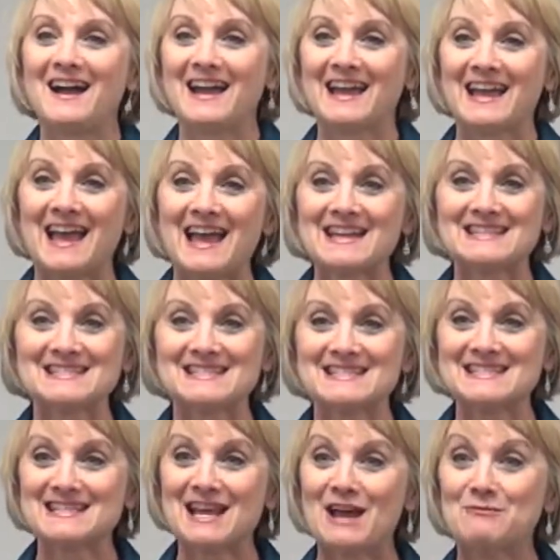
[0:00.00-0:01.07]
Okay, as
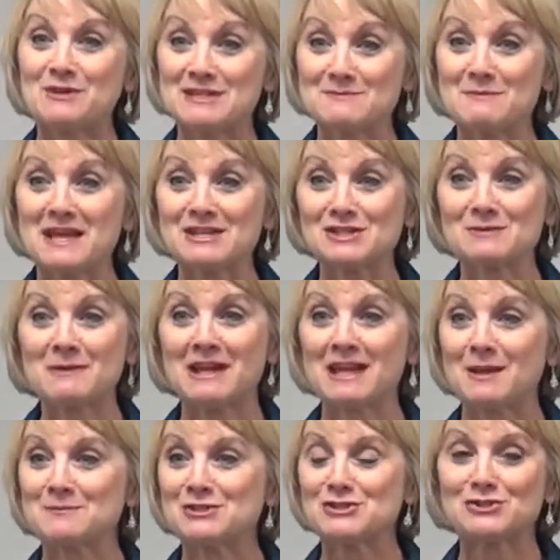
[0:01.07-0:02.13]
was mentioned, my
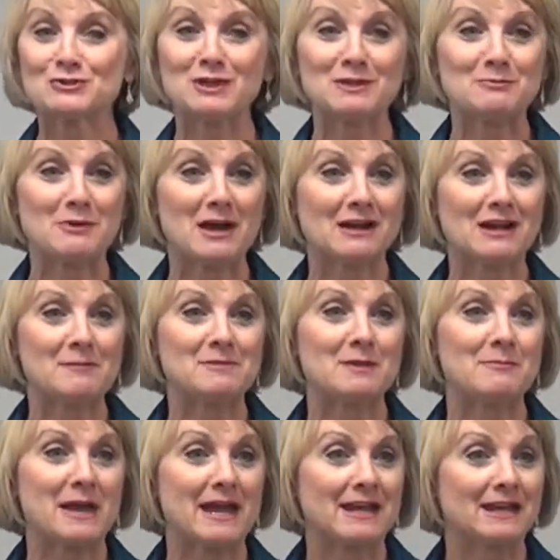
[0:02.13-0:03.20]
name's Julie Buck. I'm the
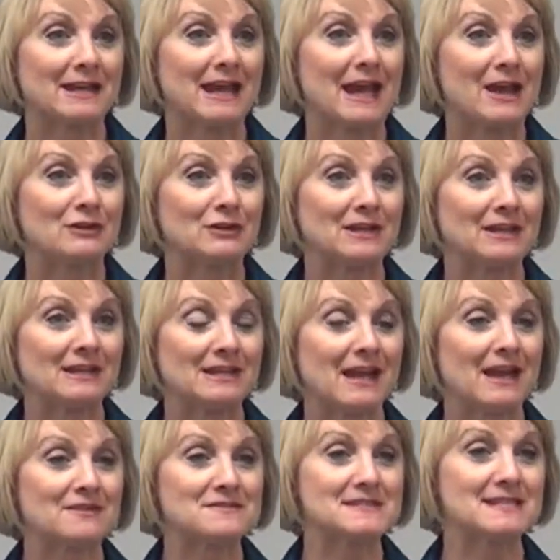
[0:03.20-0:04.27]
Bannock County
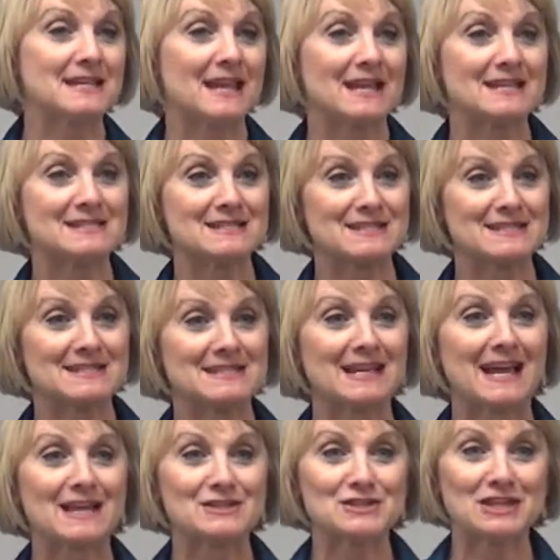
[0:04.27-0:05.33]
FCS
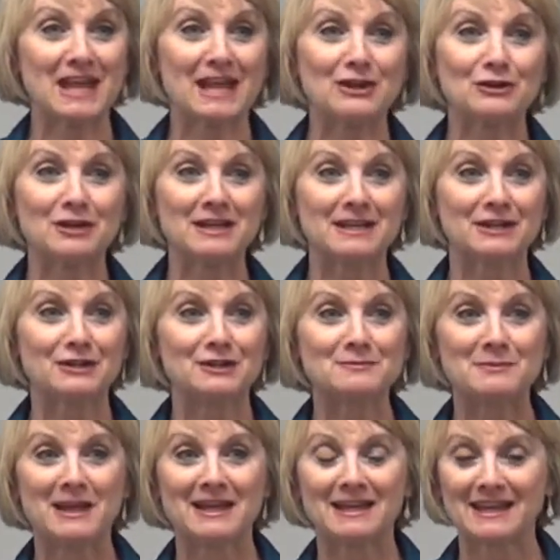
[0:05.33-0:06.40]
educator here in
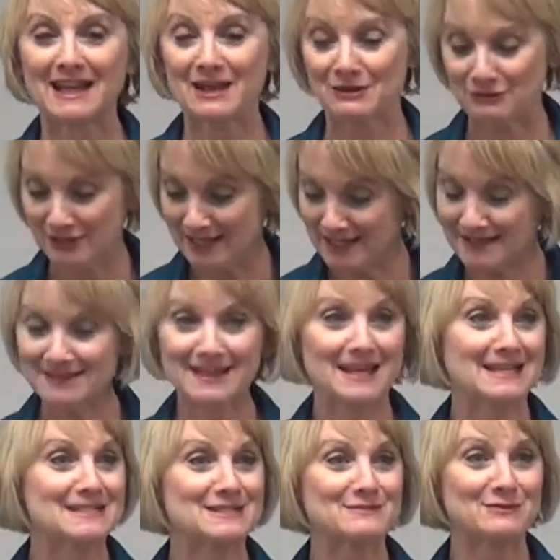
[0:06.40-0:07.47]
Bannock County.
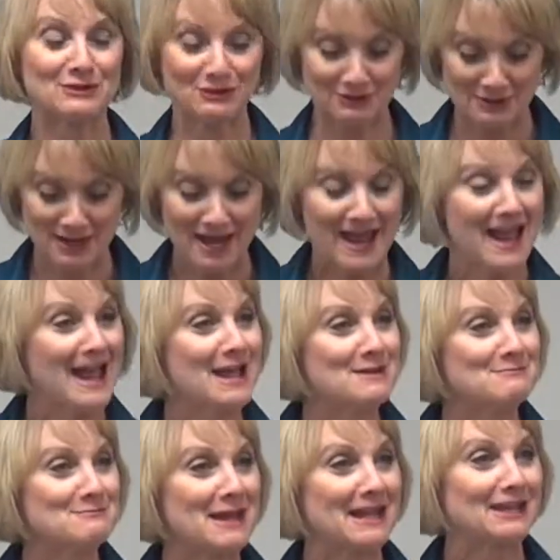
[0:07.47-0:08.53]
Thanks for
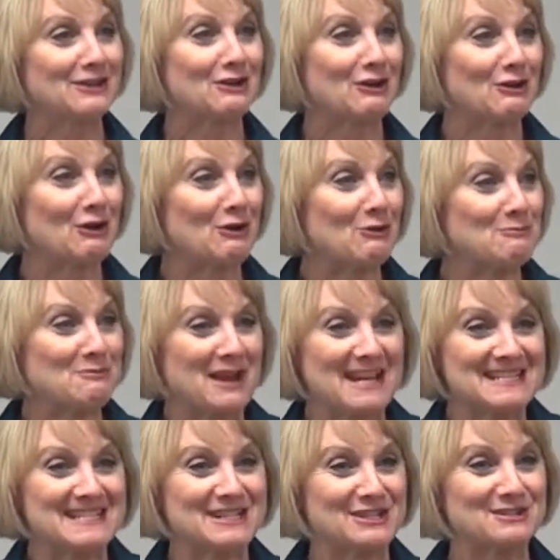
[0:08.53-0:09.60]
making our home
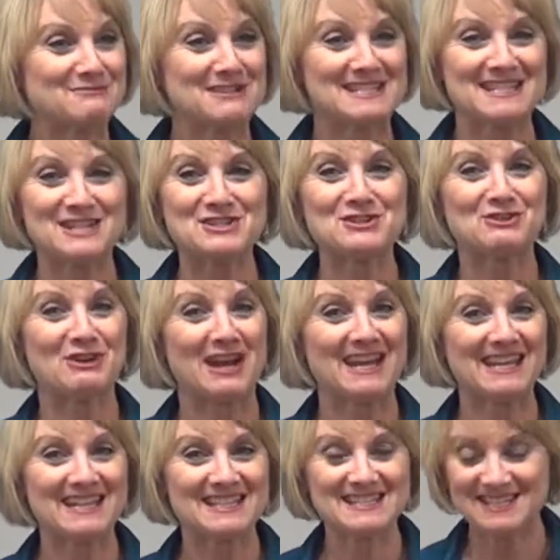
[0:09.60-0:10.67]
base here be such a great
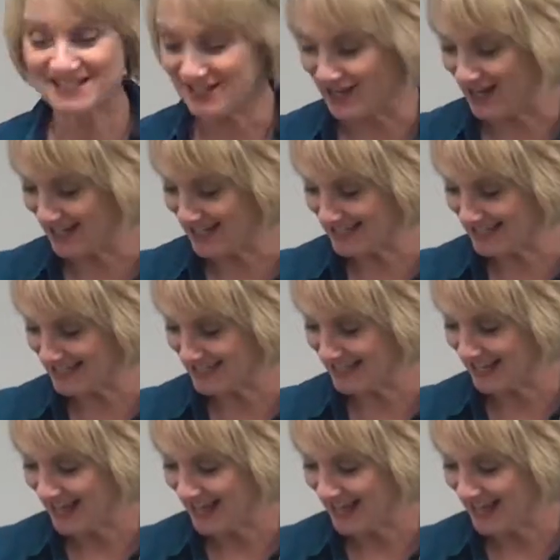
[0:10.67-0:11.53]
hit tonight.